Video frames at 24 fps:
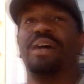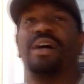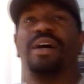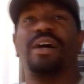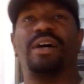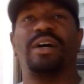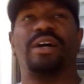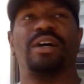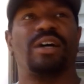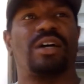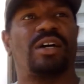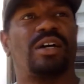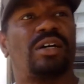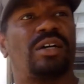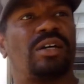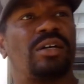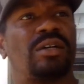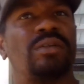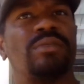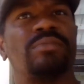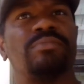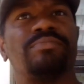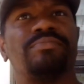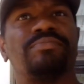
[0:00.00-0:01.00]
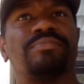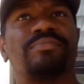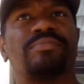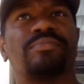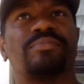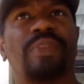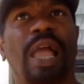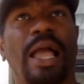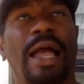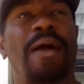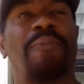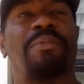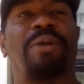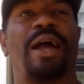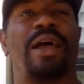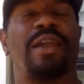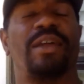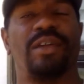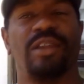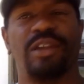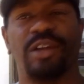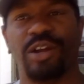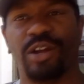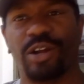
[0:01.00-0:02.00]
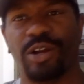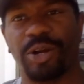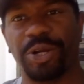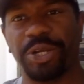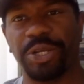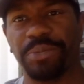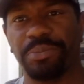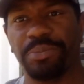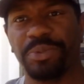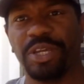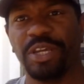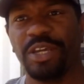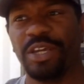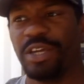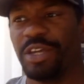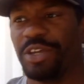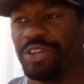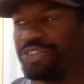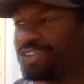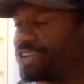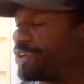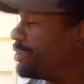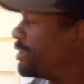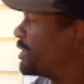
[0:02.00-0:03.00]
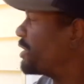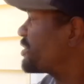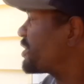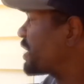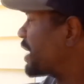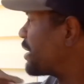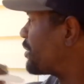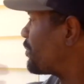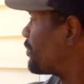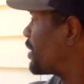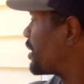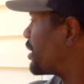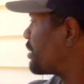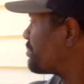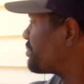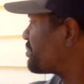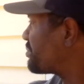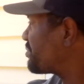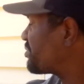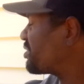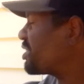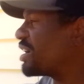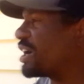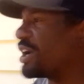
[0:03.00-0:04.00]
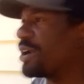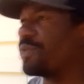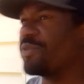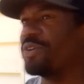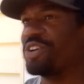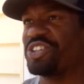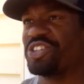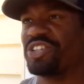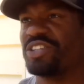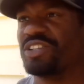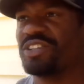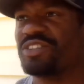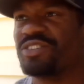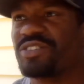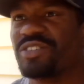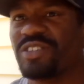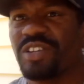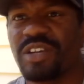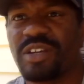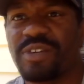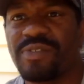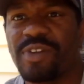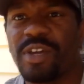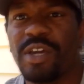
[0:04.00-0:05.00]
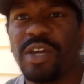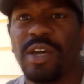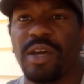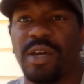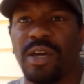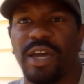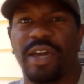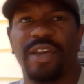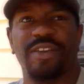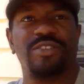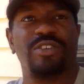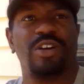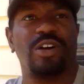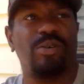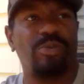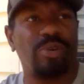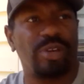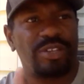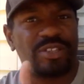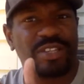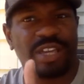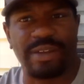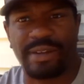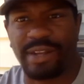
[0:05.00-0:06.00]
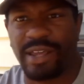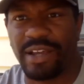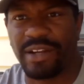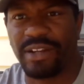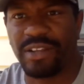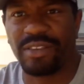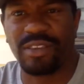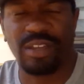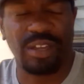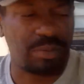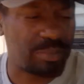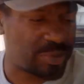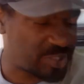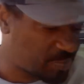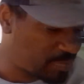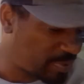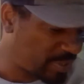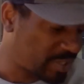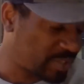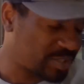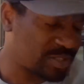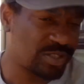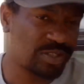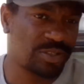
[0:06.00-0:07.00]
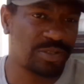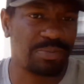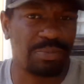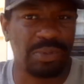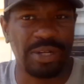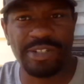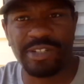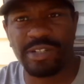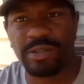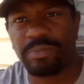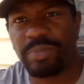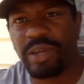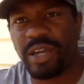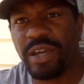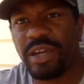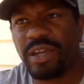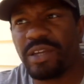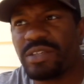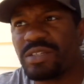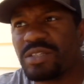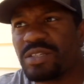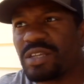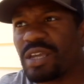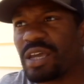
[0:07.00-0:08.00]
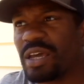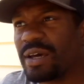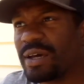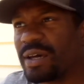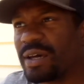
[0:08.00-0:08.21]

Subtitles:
I'm kind of in a hurry, so that's kind of why I'm kind of rushing this stuff. As always, I'd like to thank my sponsors, Monsterbass,